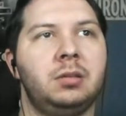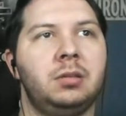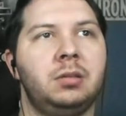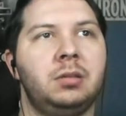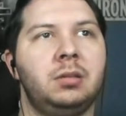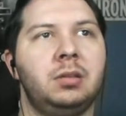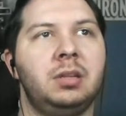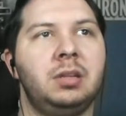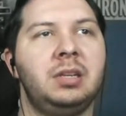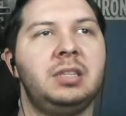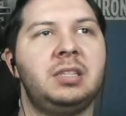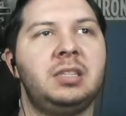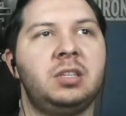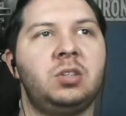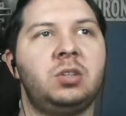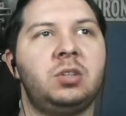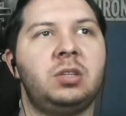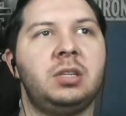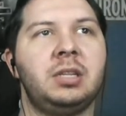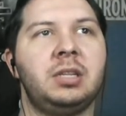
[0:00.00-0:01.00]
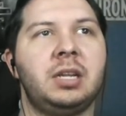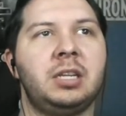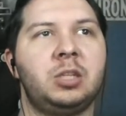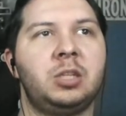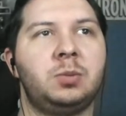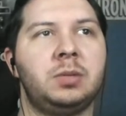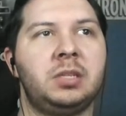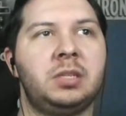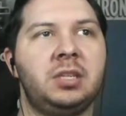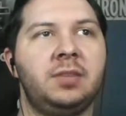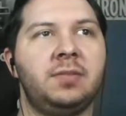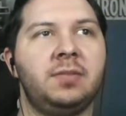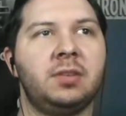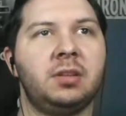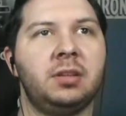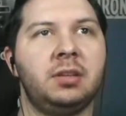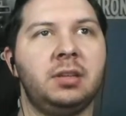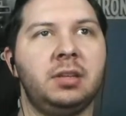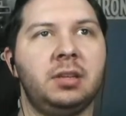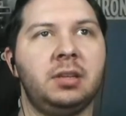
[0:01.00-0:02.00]
It is interesting that
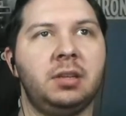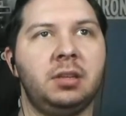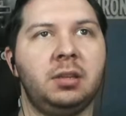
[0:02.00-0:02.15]
specifically